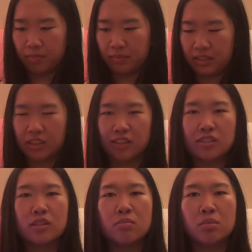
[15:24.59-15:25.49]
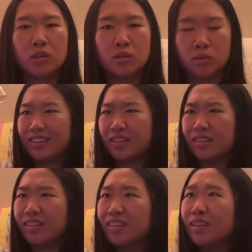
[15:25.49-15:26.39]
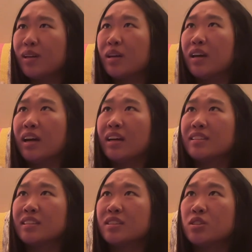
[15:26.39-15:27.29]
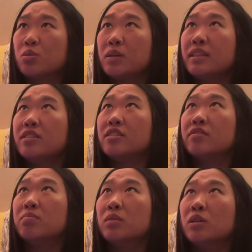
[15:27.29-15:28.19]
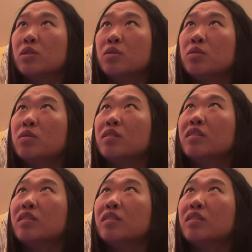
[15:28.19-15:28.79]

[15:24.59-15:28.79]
It's also blue, so has a twinge of blue.